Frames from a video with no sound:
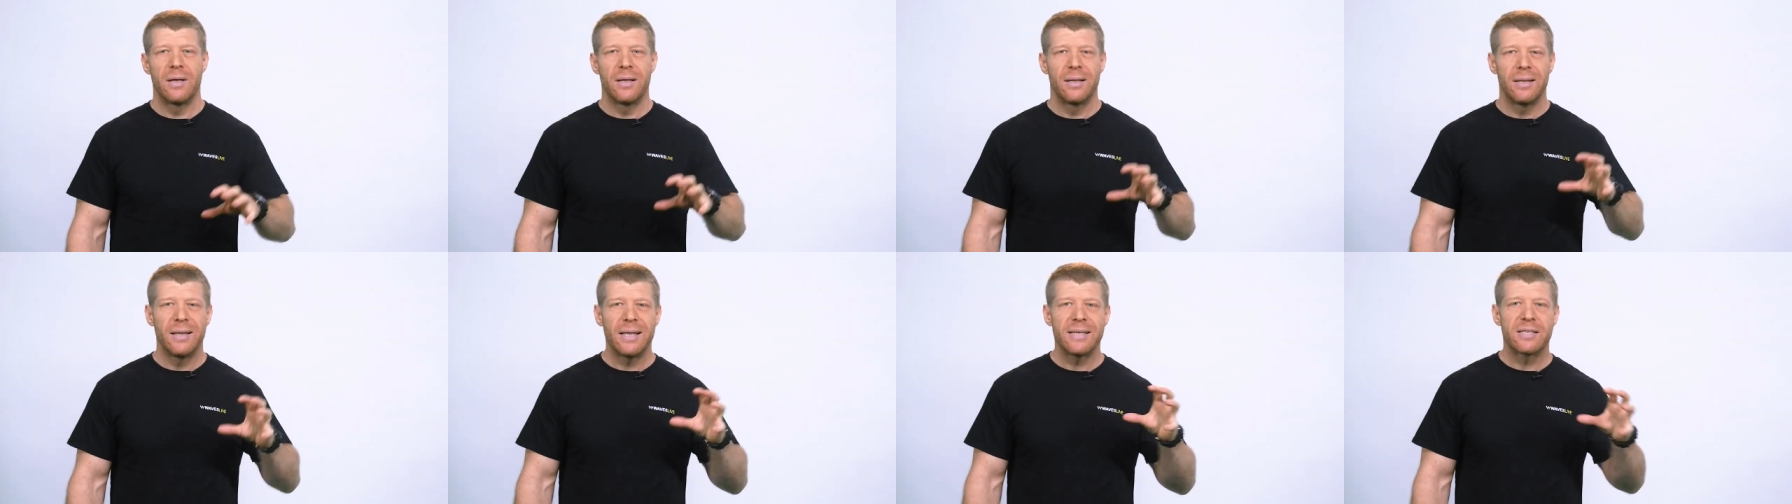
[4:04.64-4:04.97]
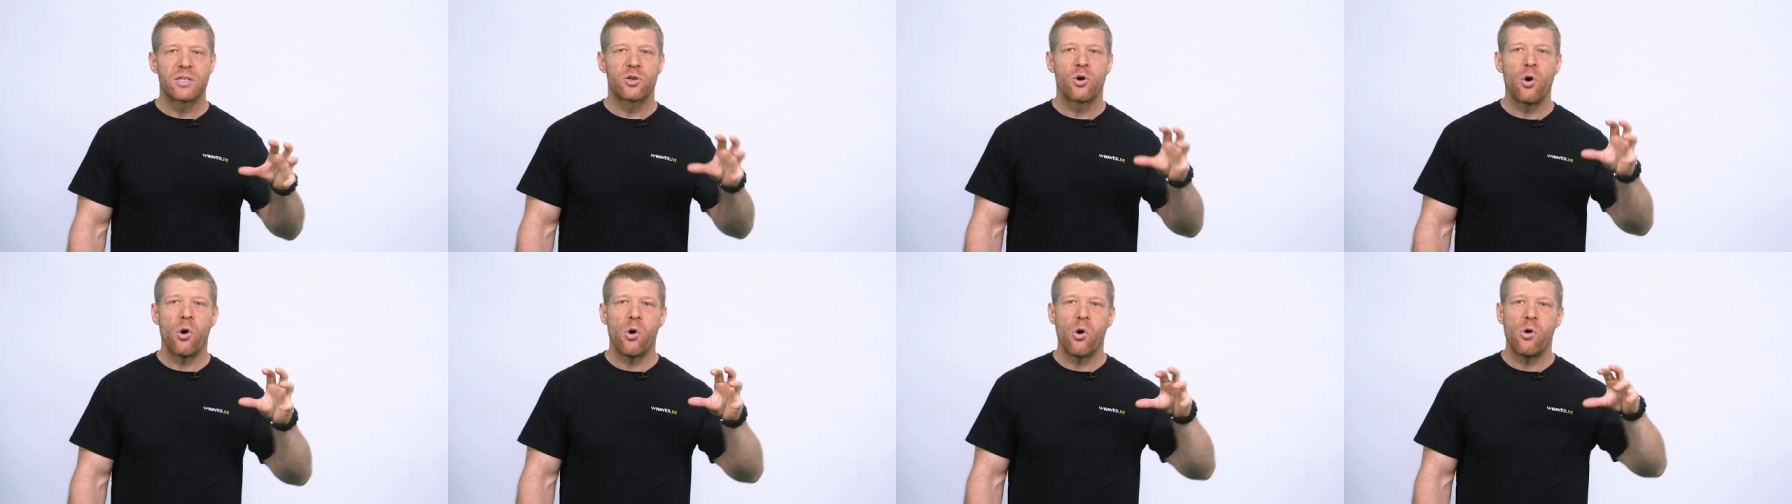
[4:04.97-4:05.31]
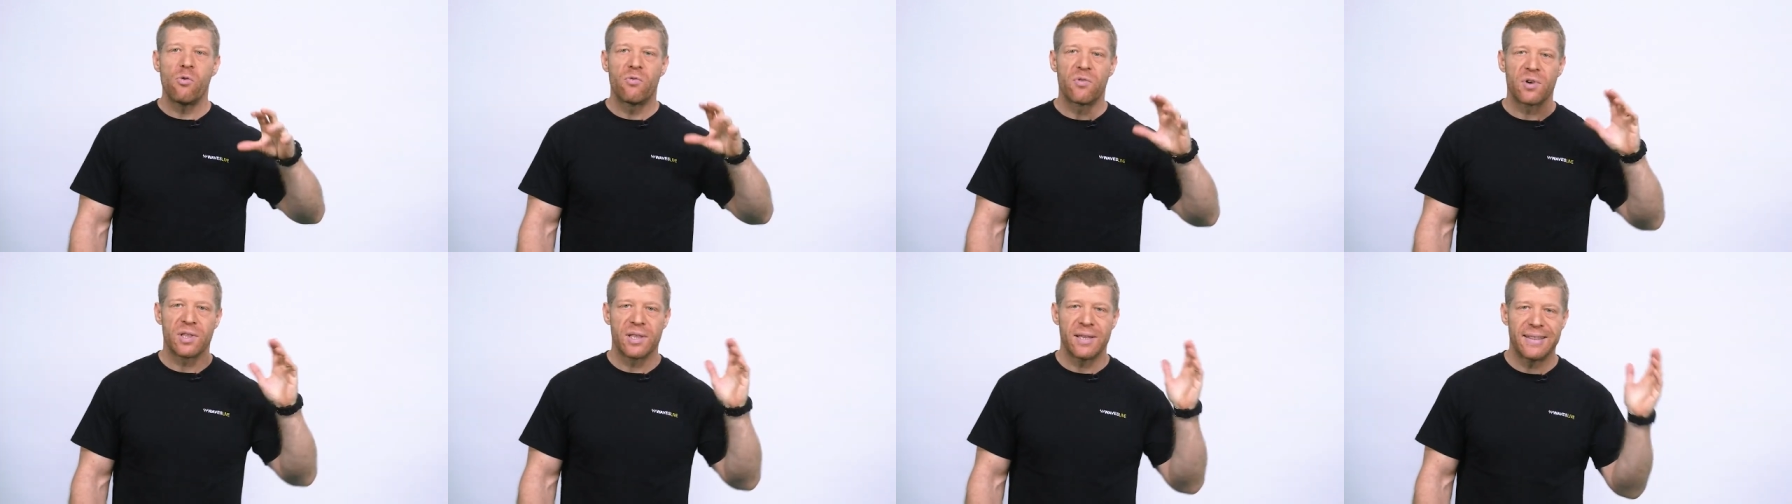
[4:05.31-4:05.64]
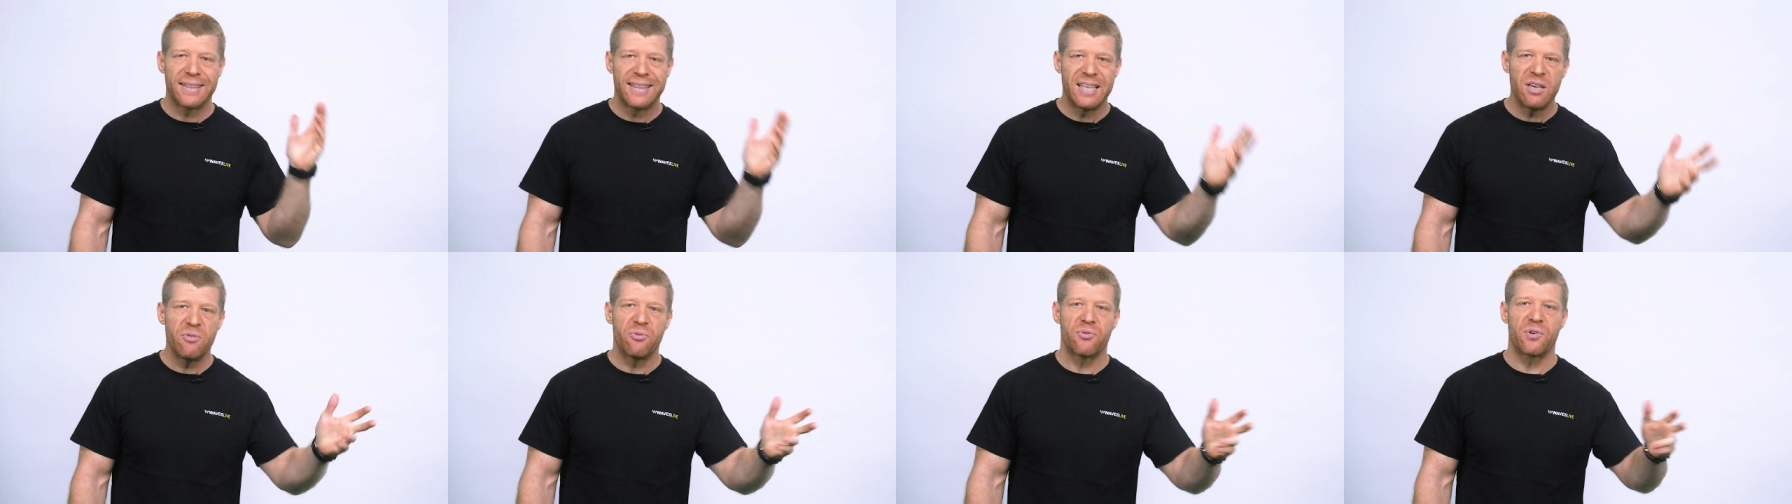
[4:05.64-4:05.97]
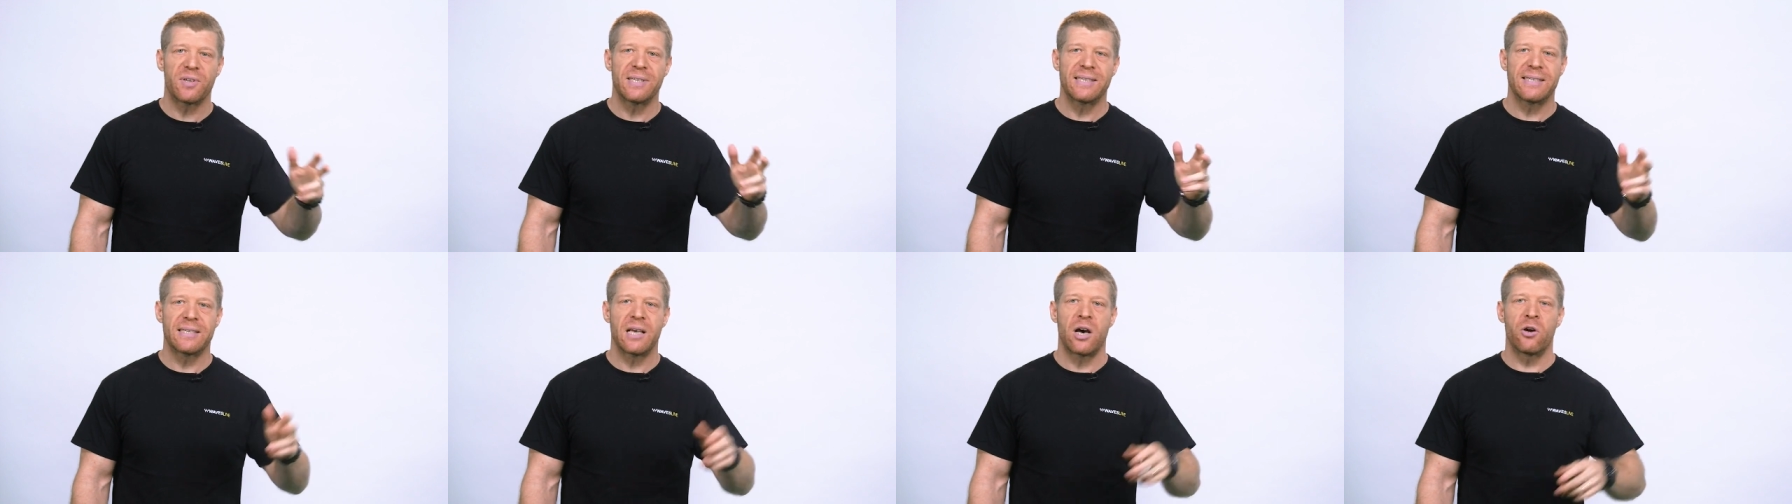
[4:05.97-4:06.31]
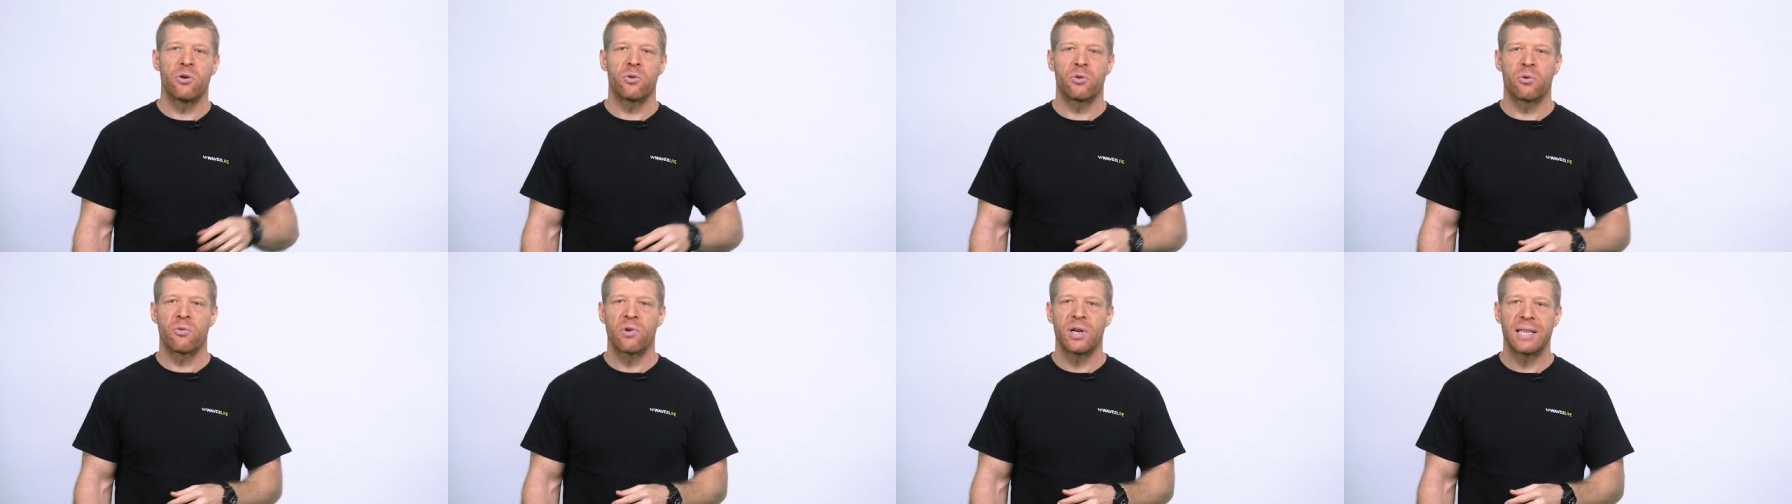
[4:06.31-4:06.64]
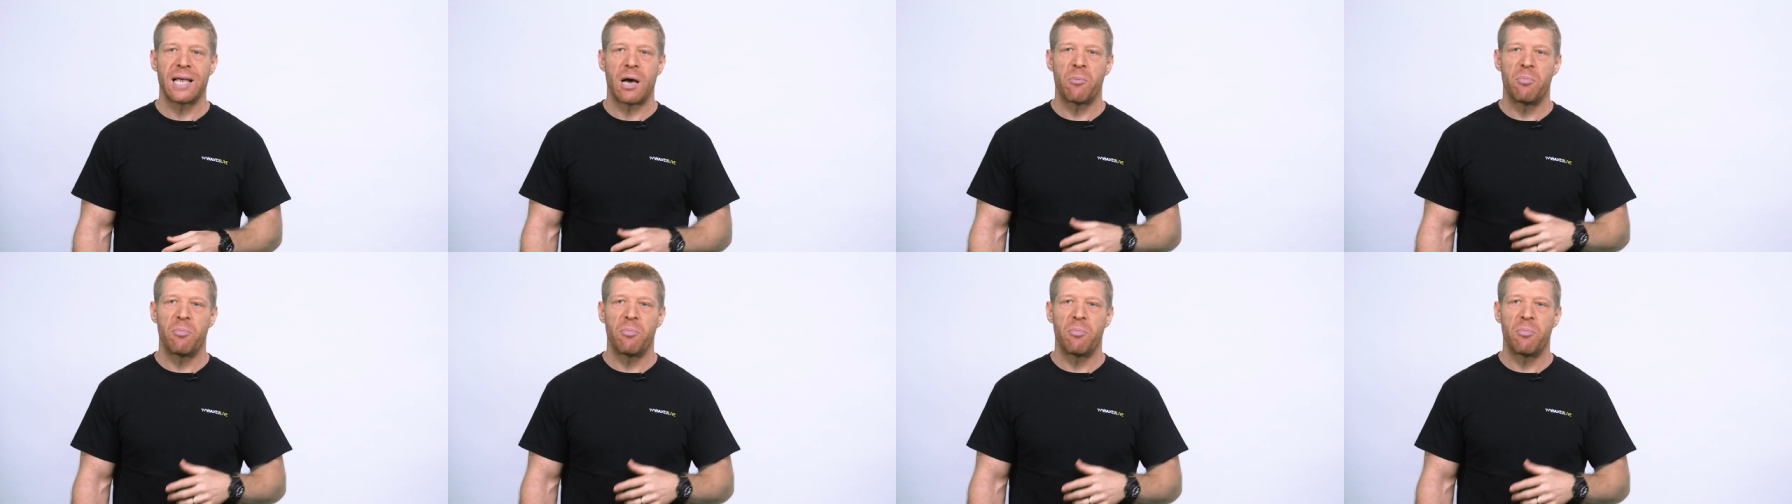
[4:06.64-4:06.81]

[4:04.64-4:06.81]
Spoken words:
Let's go over the different SoundGrid